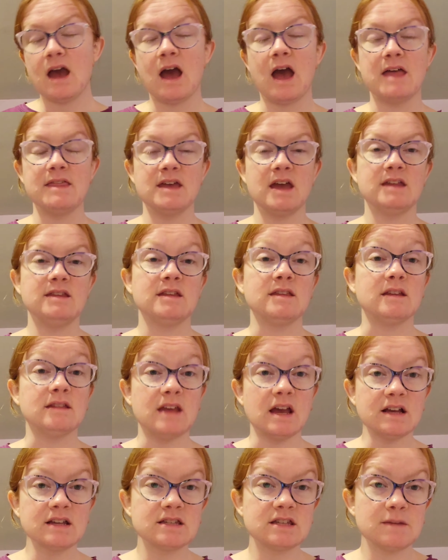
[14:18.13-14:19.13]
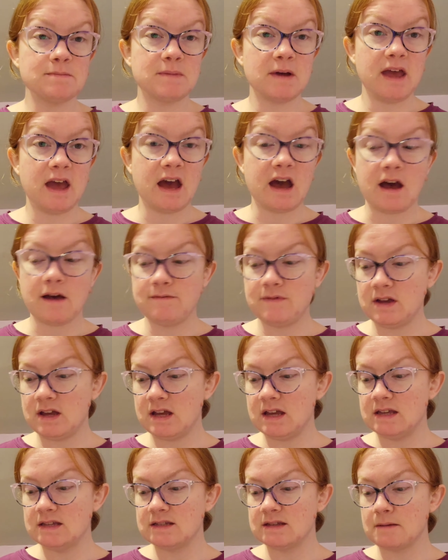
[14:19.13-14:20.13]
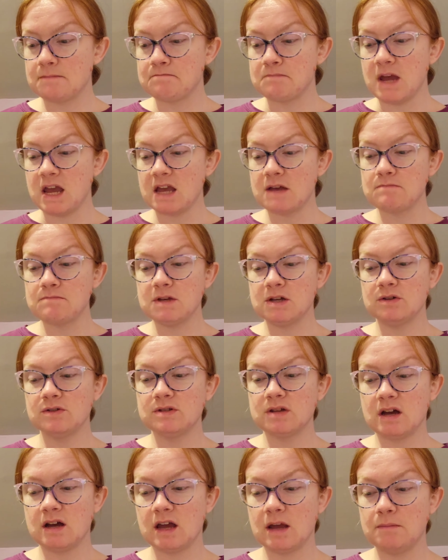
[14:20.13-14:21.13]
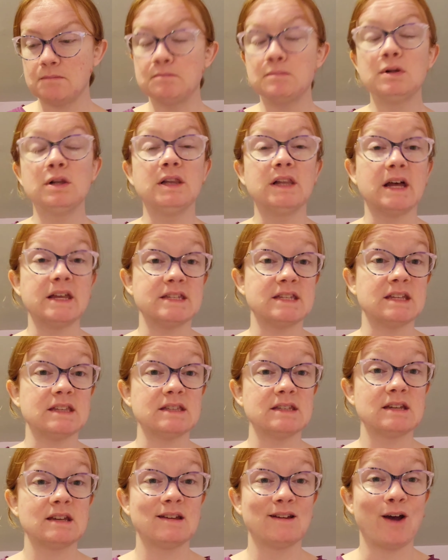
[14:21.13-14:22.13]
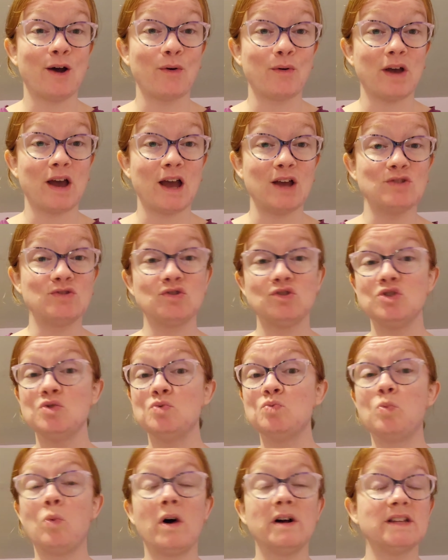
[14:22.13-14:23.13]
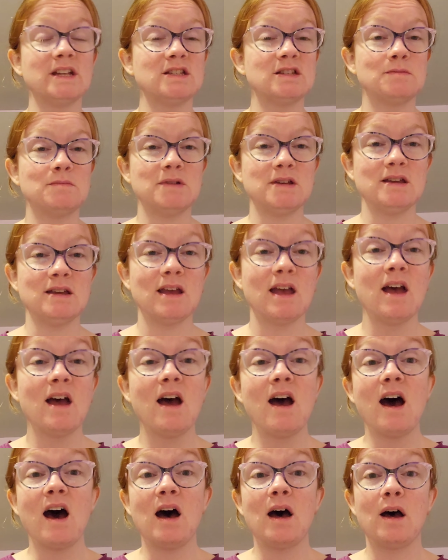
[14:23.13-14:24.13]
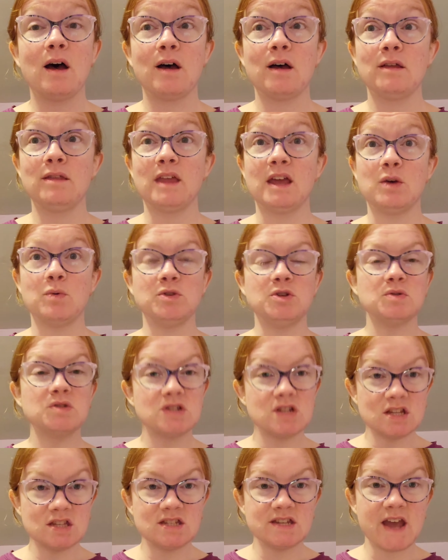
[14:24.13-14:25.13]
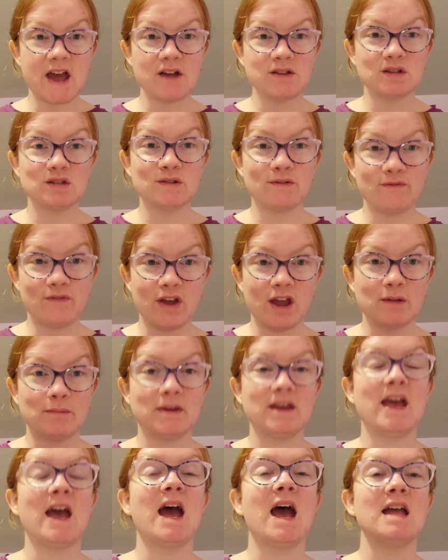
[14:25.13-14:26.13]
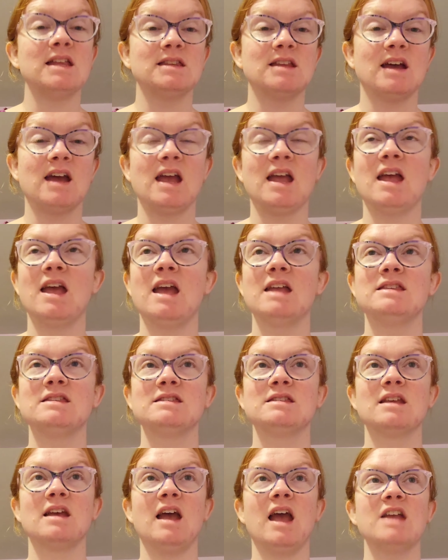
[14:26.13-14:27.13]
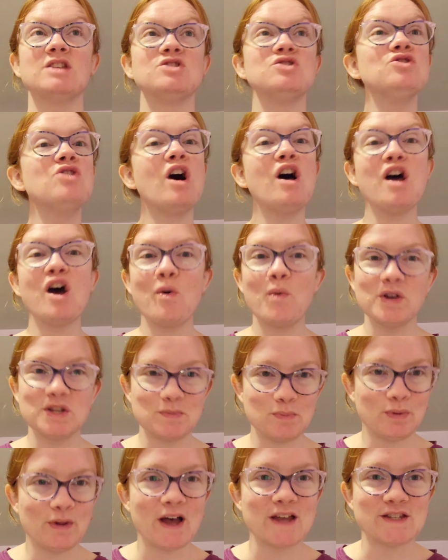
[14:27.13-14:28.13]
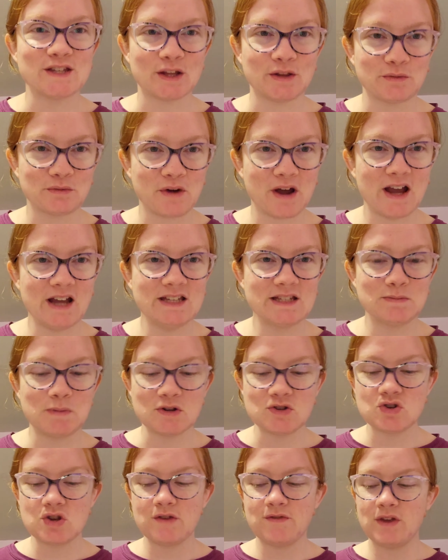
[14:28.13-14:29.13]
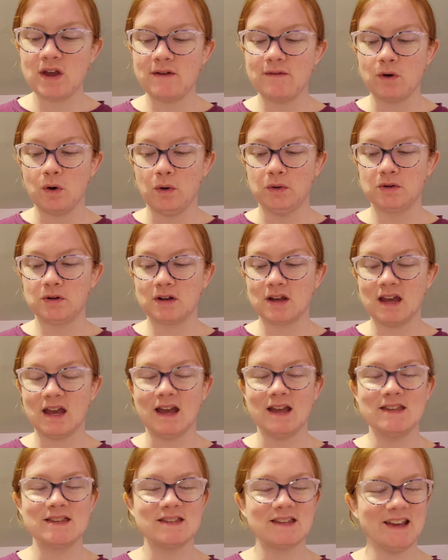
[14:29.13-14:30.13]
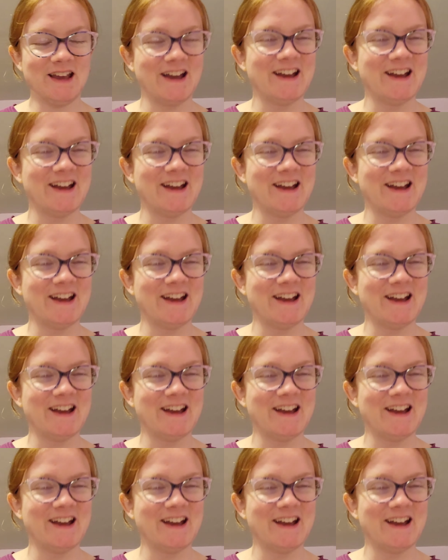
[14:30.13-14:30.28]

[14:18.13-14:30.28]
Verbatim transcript: And then the next tip I have is make mealtime pleasant. Okay, so you want it to be like when you sit down as a family at night, it's not always pleasant, right? Especially if you have older kids.